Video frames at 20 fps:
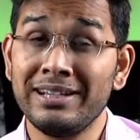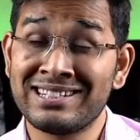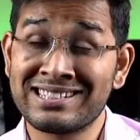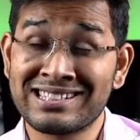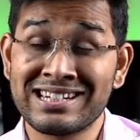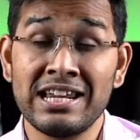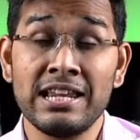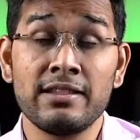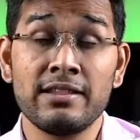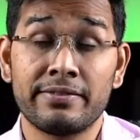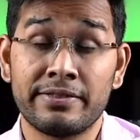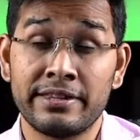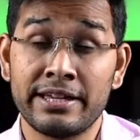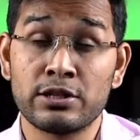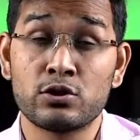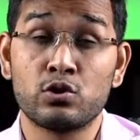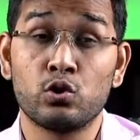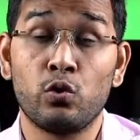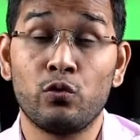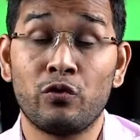still
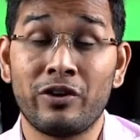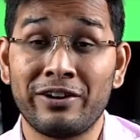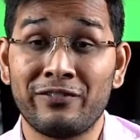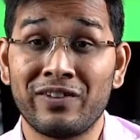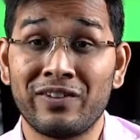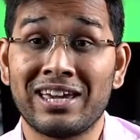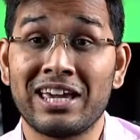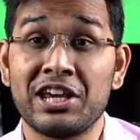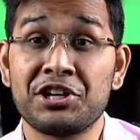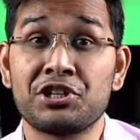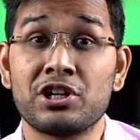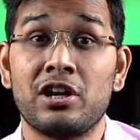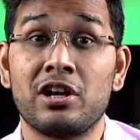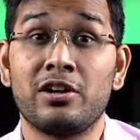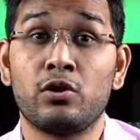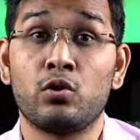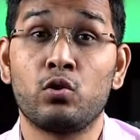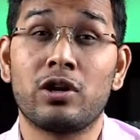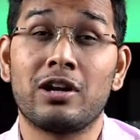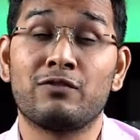there is no verification
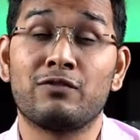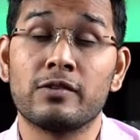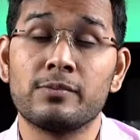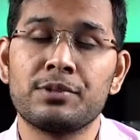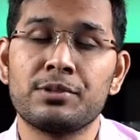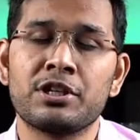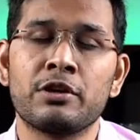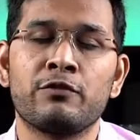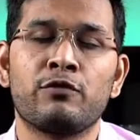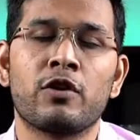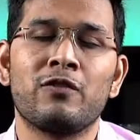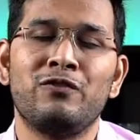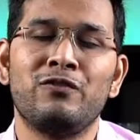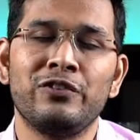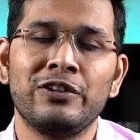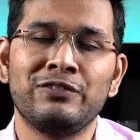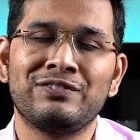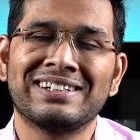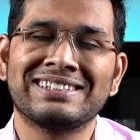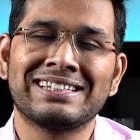and no confirmation from
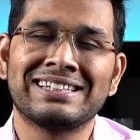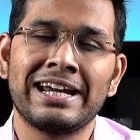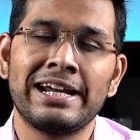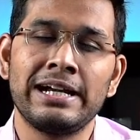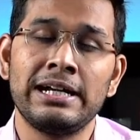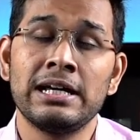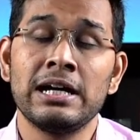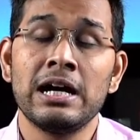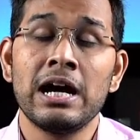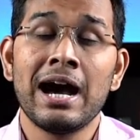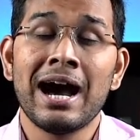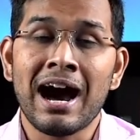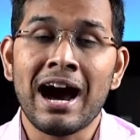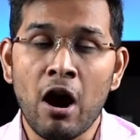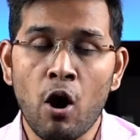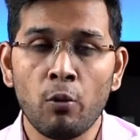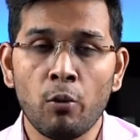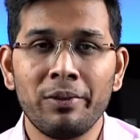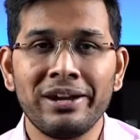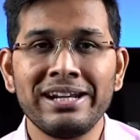FIFA side
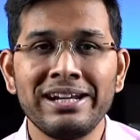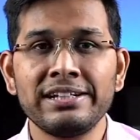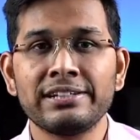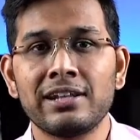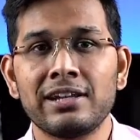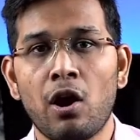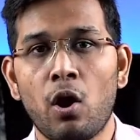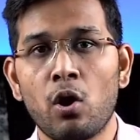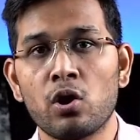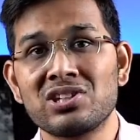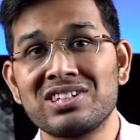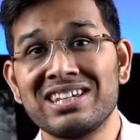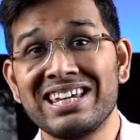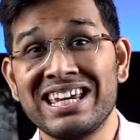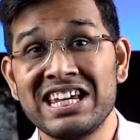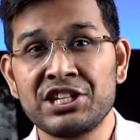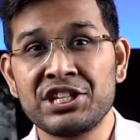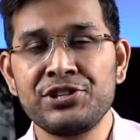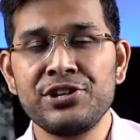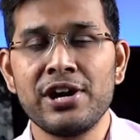how many slots
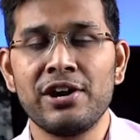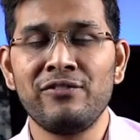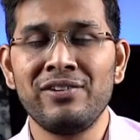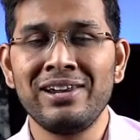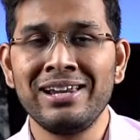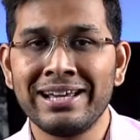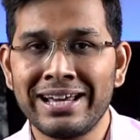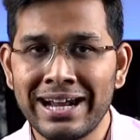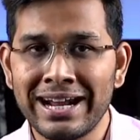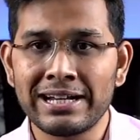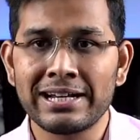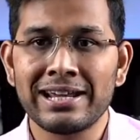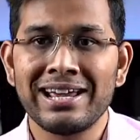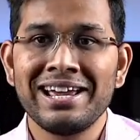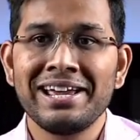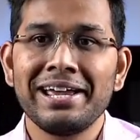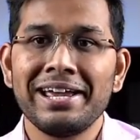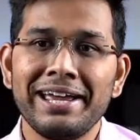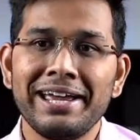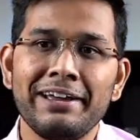Asia will get
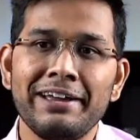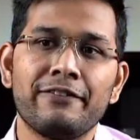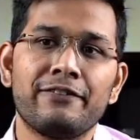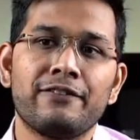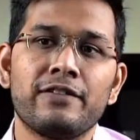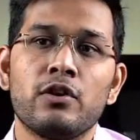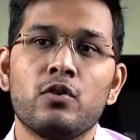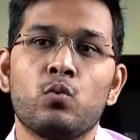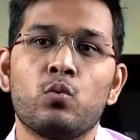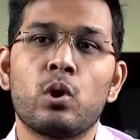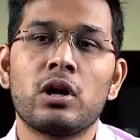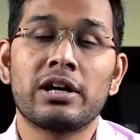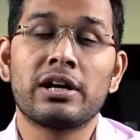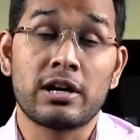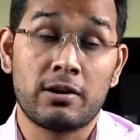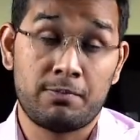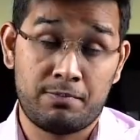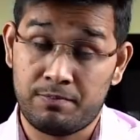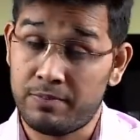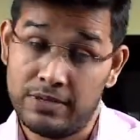if World
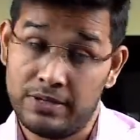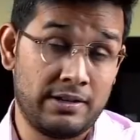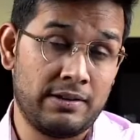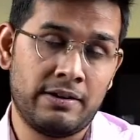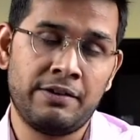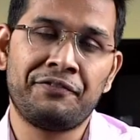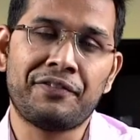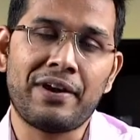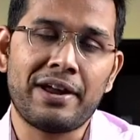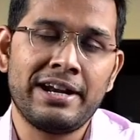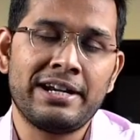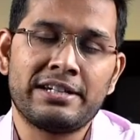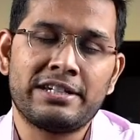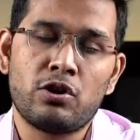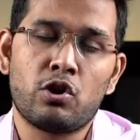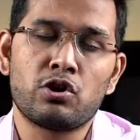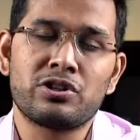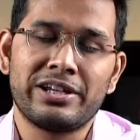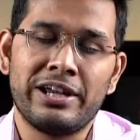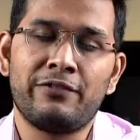Cup, if
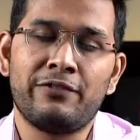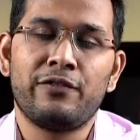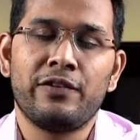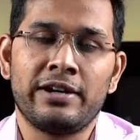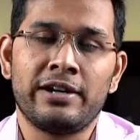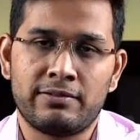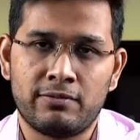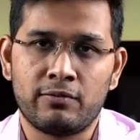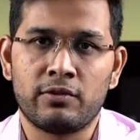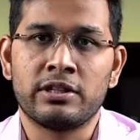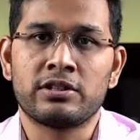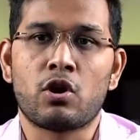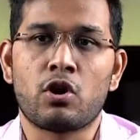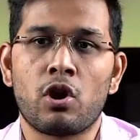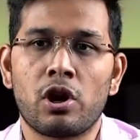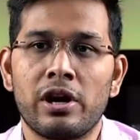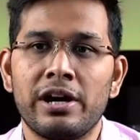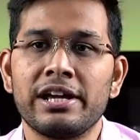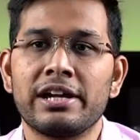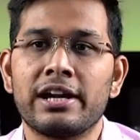it's
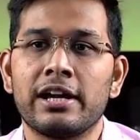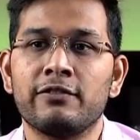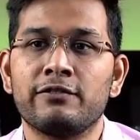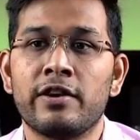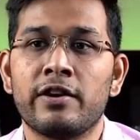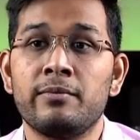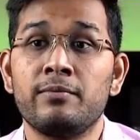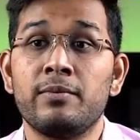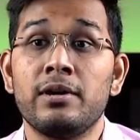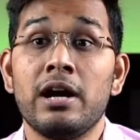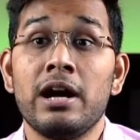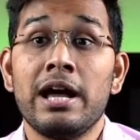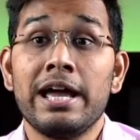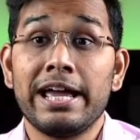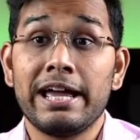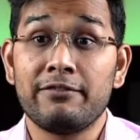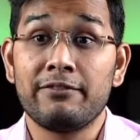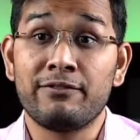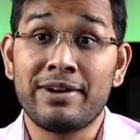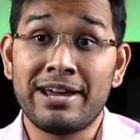already confirmed
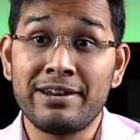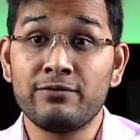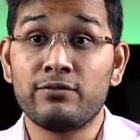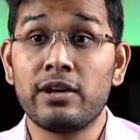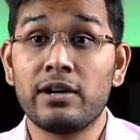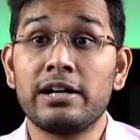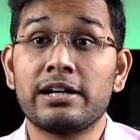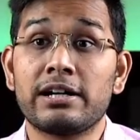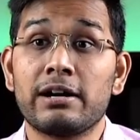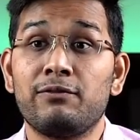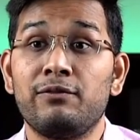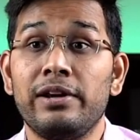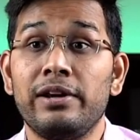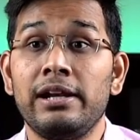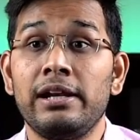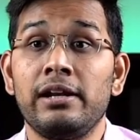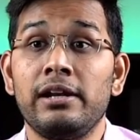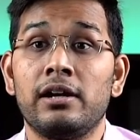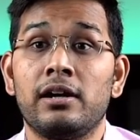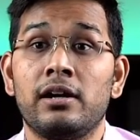when World Cup
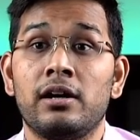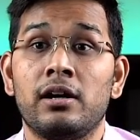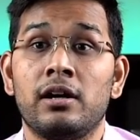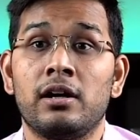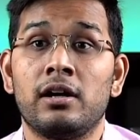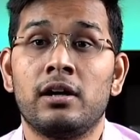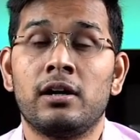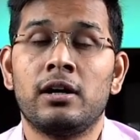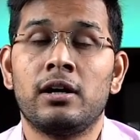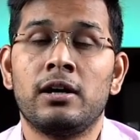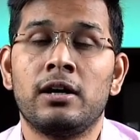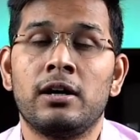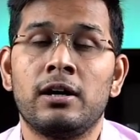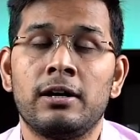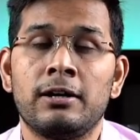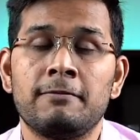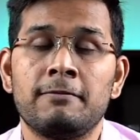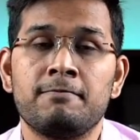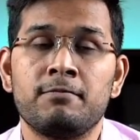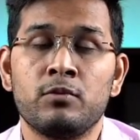will
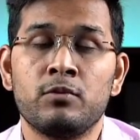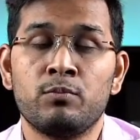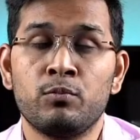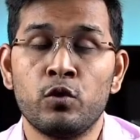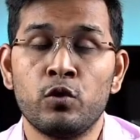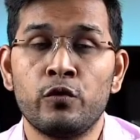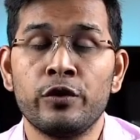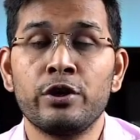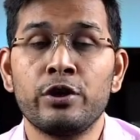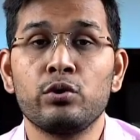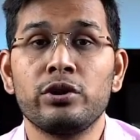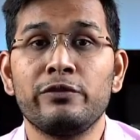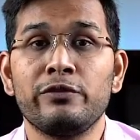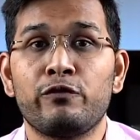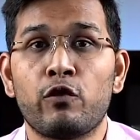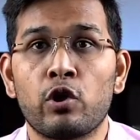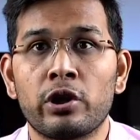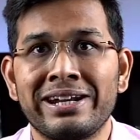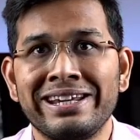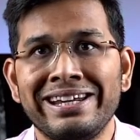move into the
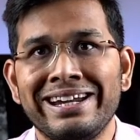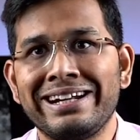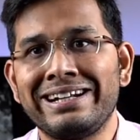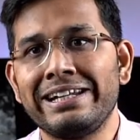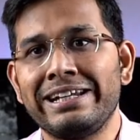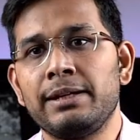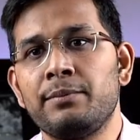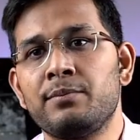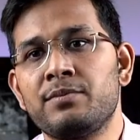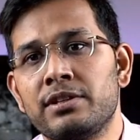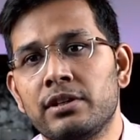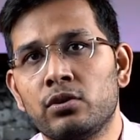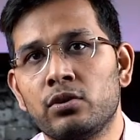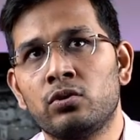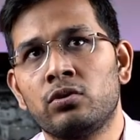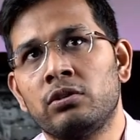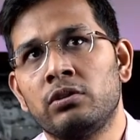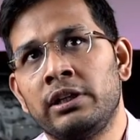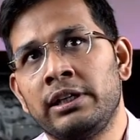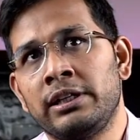48 teams, you know,
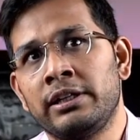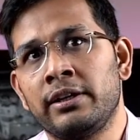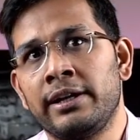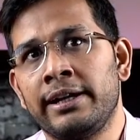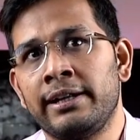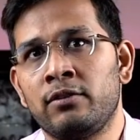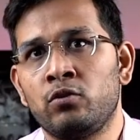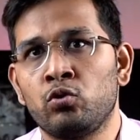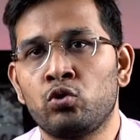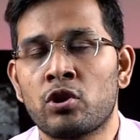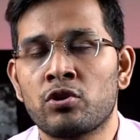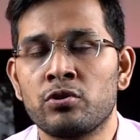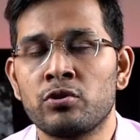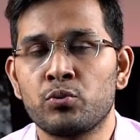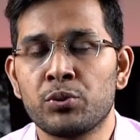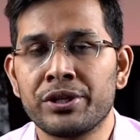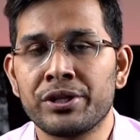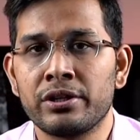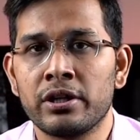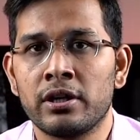in
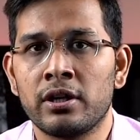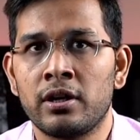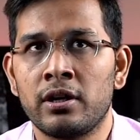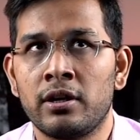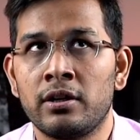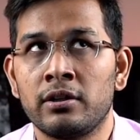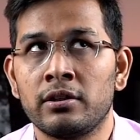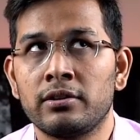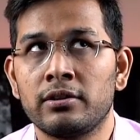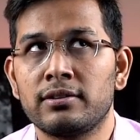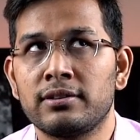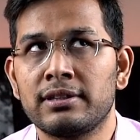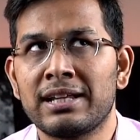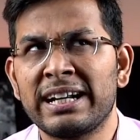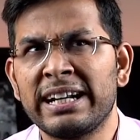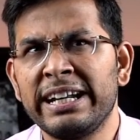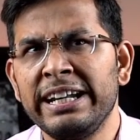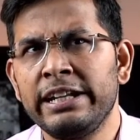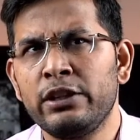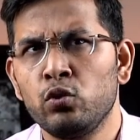
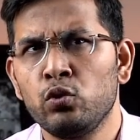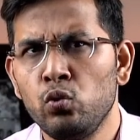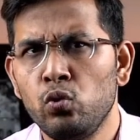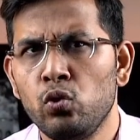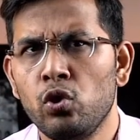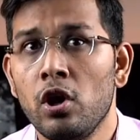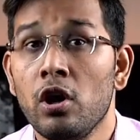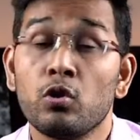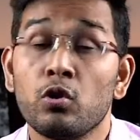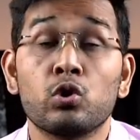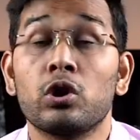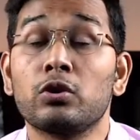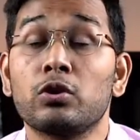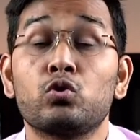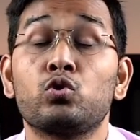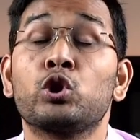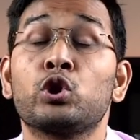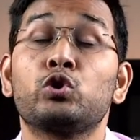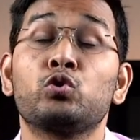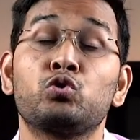
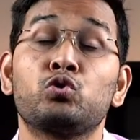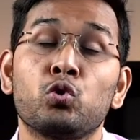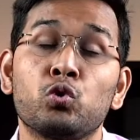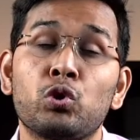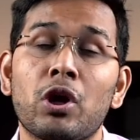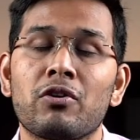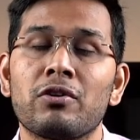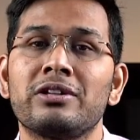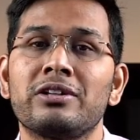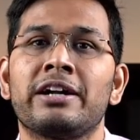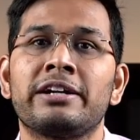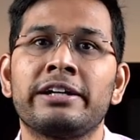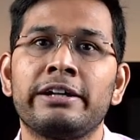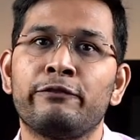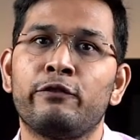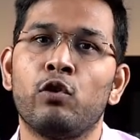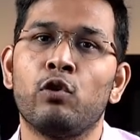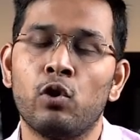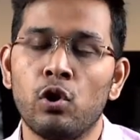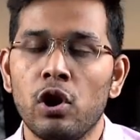
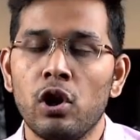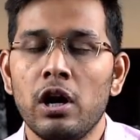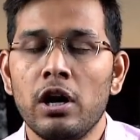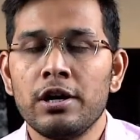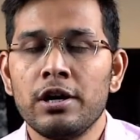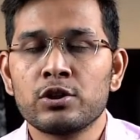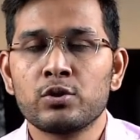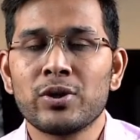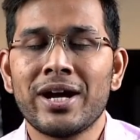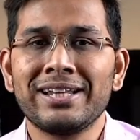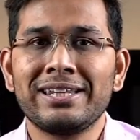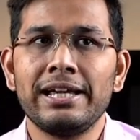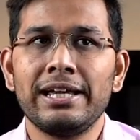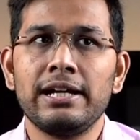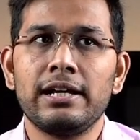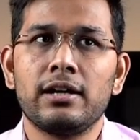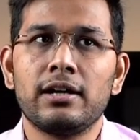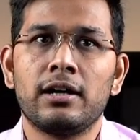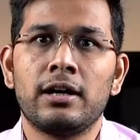2034. So I think